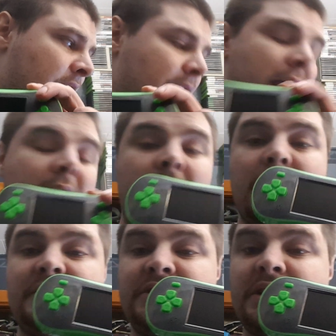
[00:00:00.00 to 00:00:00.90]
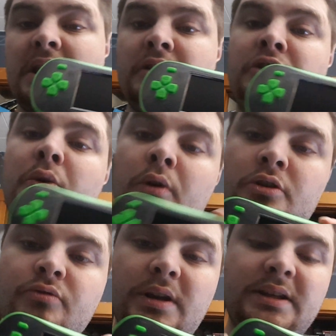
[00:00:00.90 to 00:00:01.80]
that has
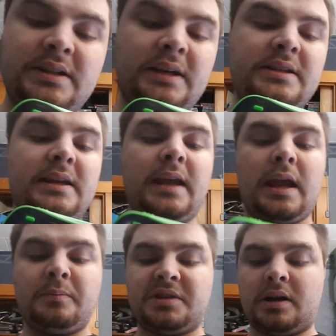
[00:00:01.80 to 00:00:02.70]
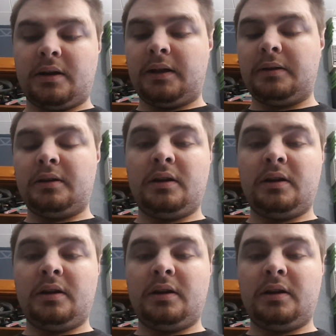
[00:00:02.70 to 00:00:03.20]
260 games on it.